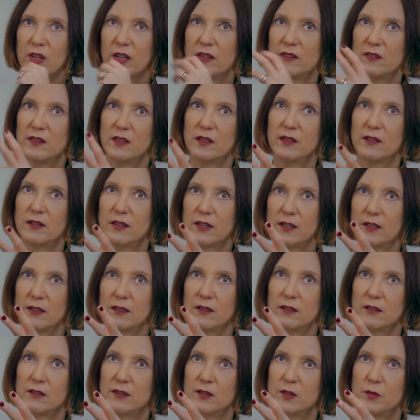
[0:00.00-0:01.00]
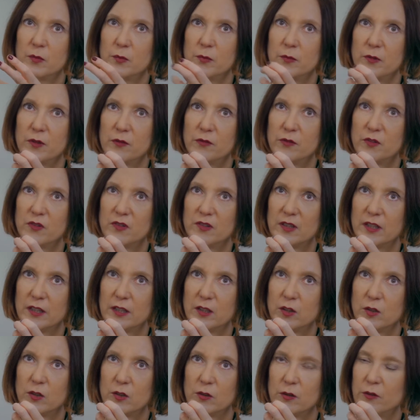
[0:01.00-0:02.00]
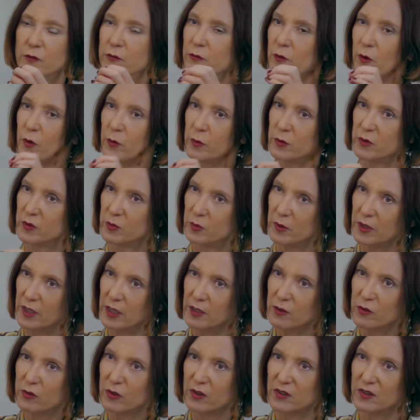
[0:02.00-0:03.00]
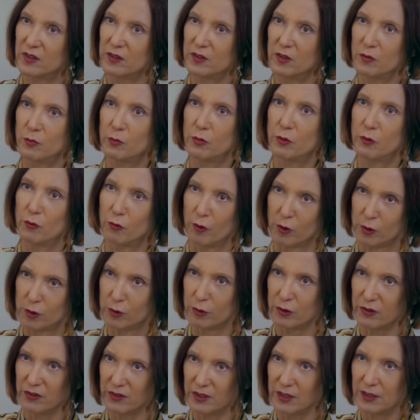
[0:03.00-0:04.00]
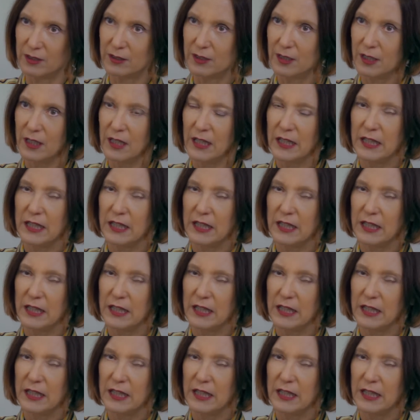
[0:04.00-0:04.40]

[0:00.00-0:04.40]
I think, like, if you say you've always been interested in bureaucracy,